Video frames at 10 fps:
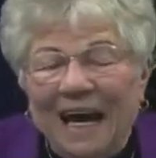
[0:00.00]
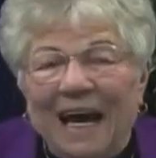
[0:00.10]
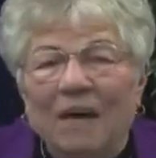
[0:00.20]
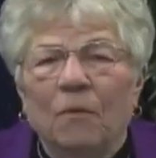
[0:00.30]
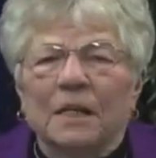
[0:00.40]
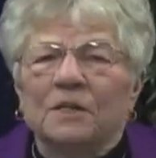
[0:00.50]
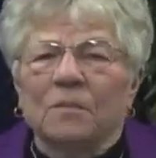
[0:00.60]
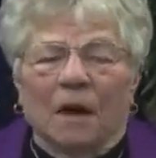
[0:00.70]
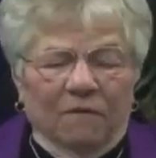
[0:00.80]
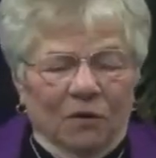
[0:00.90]
Anyway,
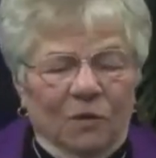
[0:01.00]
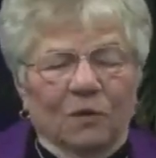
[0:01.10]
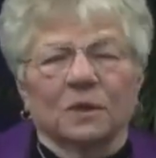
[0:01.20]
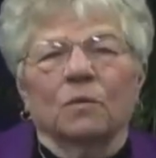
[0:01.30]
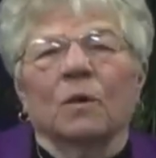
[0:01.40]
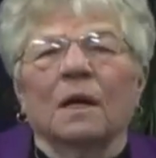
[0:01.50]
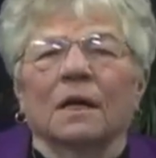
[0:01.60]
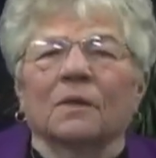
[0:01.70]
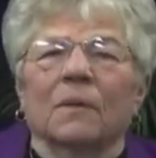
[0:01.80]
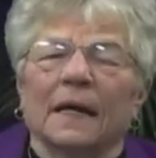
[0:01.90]
to my viewers,
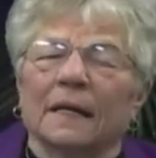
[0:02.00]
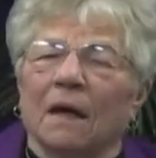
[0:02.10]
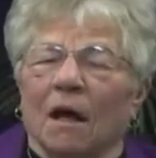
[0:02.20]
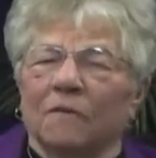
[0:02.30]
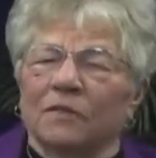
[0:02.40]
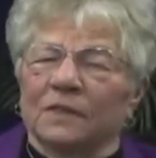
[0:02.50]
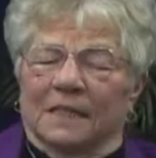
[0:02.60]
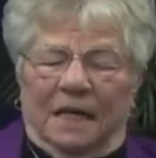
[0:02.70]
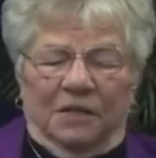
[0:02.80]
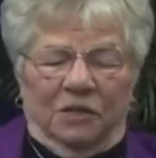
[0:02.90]
what a great
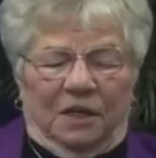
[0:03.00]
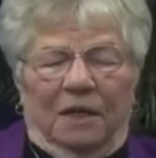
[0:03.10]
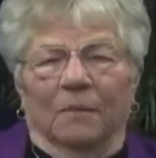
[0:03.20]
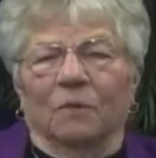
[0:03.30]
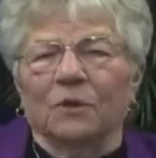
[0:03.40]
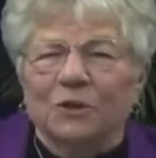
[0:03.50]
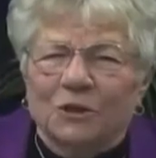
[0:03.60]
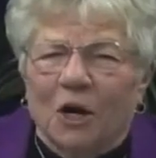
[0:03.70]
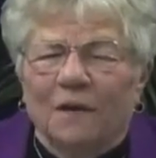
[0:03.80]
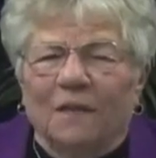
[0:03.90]
conversation. I mean, when you
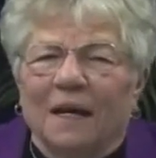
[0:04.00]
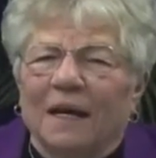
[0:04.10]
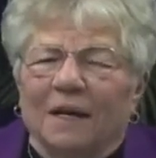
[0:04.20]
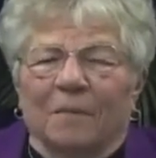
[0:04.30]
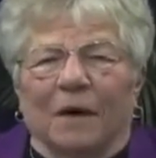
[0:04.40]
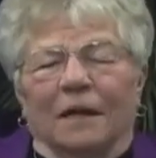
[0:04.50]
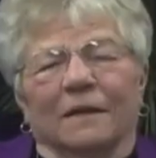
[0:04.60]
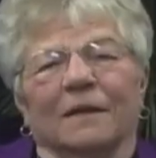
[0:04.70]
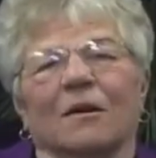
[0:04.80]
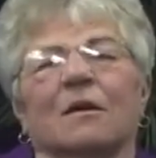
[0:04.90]
start thinking about
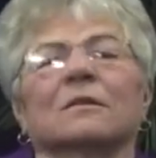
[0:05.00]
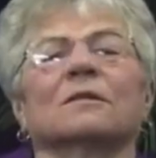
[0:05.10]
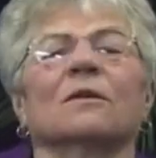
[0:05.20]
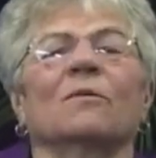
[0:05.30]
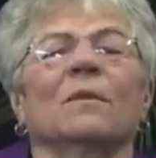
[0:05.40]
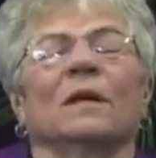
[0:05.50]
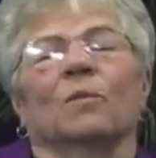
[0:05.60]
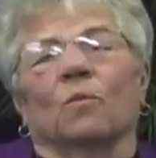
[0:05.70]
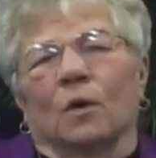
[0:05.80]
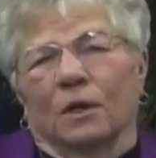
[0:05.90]
it, there are so many
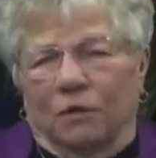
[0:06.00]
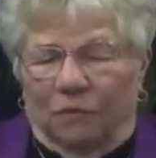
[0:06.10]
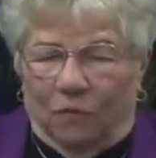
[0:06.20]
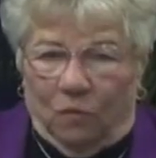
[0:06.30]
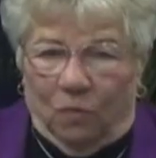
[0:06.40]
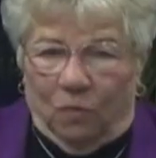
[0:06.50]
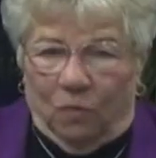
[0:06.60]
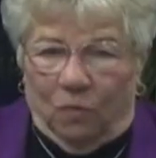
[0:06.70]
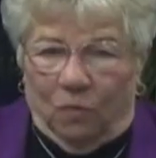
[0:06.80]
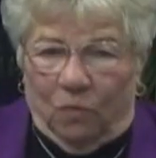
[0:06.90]
wonderful
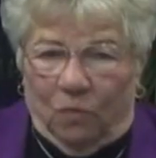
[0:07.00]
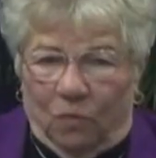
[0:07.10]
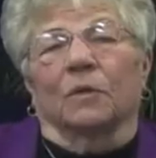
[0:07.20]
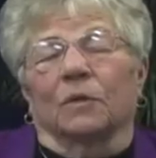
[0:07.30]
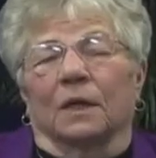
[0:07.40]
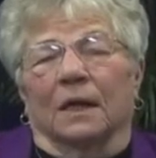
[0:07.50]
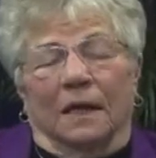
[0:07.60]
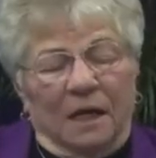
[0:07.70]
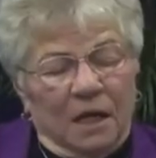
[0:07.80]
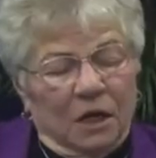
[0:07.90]
community.